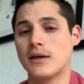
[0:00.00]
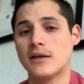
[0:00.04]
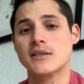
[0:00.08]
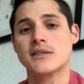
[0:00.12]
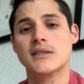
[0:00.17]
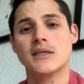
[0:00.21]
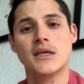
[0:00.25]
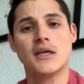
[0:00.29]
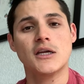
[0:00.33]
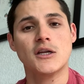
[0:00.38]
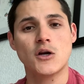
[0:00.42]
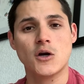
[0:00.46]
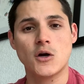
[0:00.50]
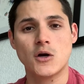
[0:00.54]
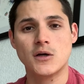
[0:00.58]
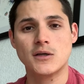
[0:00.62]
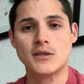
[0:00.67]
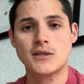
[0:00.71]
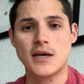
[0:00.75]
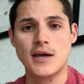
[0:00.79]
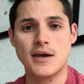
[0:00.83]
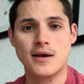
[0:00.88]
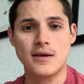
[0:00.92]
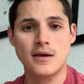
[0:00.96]
seeing her
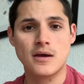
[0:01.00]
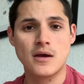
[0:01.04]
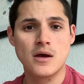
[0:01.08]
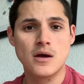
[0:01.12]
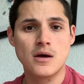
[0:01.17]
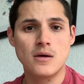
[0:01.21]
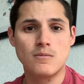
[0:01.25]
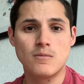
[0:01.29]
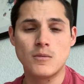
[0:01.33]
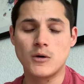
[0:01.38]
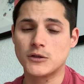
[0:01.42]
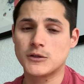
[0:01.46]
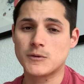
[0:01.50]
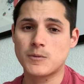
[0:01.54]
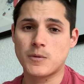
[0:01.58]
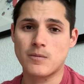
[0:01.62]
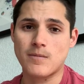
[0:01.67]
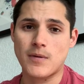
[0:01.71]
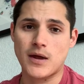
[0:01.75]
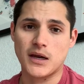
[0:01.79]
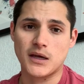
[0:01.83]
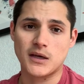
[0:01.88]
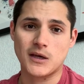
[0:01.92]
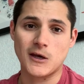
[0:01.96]
take multiple
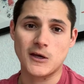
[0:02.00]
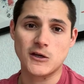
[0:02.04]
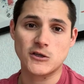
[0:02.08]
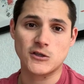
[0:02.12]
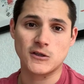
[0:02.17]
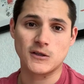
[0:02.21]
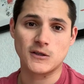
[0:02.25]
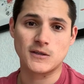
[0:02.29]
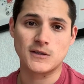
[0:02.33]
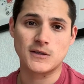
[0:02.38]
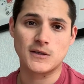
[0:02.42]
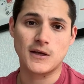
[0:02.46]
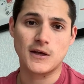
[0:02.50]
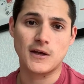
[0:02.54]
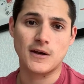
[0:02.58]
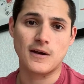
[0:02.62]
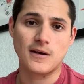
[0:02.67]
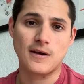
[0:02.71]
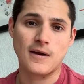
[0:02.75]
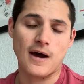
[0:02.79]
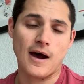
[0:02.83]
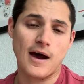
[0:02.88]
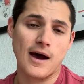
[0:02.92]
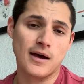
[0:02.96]
medications that
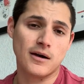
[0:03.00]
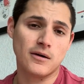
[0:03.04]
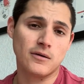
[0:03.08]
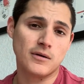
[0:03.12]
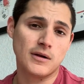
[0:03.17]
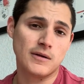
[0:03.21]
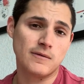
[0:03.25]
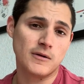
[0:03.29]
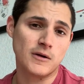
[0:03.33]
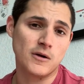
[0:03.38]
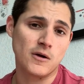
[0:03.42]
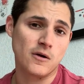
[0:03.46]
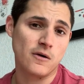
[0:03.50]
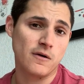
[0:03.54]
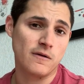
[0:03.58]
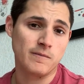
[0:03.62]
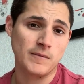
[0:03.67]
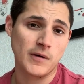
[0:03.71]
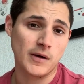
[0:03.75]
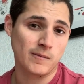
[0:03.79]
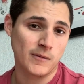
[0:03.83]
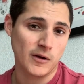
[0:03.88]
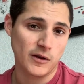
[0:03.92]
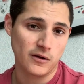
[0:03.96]
I don't even know if
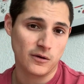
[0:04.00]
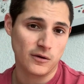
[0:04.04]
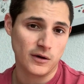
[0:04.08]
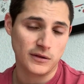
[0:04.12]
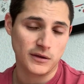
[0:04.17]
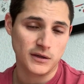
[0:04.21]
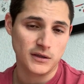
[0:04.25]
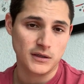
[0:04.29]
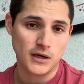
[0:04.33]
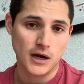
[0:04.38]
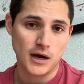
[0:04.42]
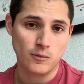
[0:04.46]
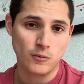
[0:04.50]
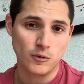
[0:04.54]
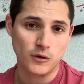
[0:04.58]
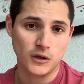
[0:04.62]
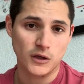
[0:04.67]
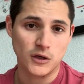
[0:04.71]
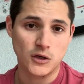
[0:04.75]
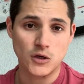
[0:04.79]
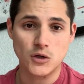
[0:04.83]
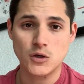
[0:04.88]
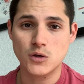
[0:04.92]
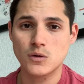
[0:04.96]
my mother at the time
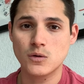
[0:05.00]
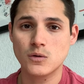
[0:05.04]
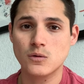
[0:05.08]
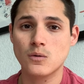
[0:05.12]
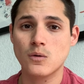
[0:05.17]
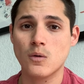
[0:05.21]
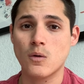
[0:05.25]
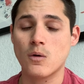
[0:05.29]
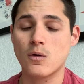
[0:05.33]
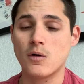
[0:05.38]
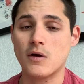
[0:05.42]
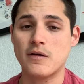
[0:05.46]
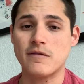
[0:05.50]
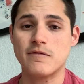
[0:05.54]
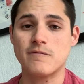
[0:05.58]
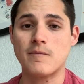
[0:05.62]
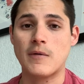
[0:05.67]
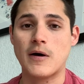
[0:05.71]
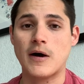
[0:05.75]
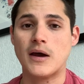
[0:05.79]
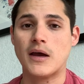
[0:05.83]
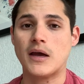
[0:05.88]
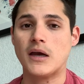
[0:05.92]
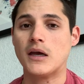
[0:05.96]
really knew, or if
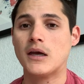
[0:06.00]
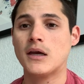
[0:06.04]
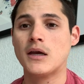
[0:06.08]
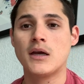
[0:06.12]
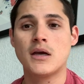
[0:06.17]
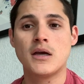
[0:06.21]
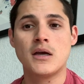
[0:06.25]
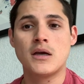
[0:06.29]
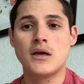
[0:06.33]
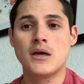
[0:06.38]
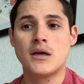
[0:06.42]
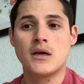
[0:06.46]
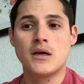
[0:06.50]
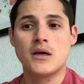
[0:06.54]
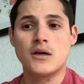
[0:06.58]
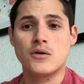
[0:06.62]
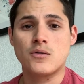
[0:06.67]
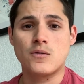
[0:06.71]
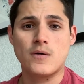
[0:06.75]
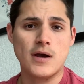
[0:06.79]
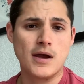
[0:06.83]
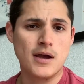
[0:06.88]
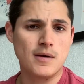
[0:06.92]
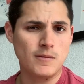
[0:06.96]
my
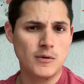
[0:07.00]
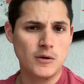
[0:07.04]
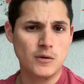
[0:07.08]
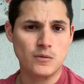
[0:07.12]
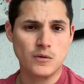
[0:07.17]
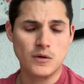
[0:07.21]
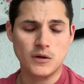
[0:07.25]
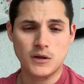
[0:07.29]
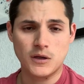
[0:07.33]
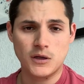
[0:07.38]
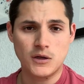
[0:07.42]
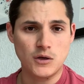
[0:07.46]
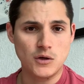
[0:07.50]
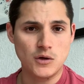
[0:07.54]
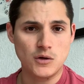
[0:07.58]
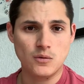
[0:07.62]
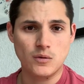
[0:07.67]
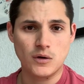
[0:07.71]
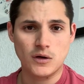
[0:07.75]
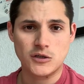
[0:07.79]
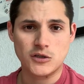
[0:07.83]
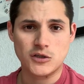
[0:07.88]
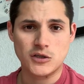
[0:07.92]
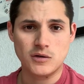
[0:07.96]
grandma really knew
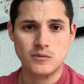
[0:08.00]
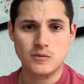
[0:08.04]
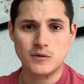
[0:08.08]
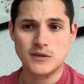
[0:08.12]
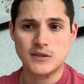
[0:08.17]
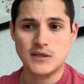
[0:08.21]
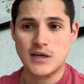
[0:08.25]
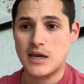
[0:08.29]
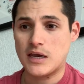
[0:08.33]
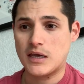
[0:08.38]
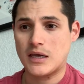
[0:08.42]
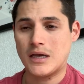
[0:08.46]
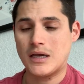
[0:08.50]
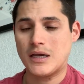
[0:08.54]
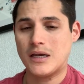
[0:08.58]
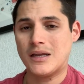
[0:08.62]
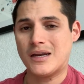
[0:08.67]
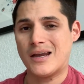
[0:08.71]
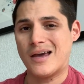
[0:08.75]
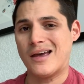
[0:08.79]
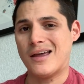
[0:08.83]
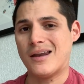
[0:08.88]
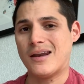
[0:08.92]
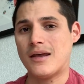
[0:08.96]
what she was taking.
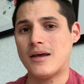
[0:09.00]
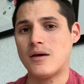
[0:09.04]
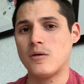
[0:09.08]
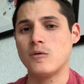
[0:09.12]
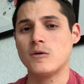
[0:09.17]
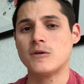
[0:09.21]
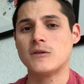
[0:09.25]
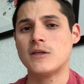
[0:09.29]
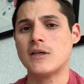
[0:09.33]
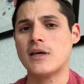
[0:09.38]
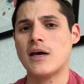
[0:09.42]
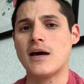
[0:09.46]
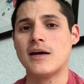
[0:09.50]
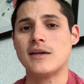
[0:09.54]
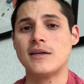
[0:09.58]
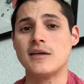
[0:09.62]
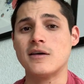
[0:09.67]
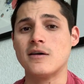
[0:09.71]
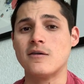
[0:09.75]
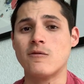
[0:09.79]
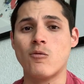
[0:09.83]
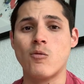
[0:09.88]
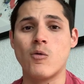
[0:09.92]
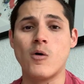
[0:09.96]
And it was the
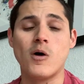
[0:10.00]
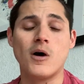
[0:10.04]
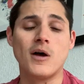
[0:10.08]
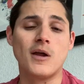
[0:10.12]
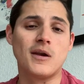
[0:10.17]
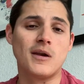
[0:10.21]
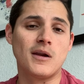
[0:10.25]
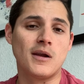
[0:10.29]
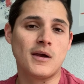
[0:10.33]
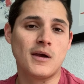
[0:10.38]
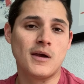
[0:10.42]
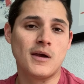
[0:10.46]
idea of what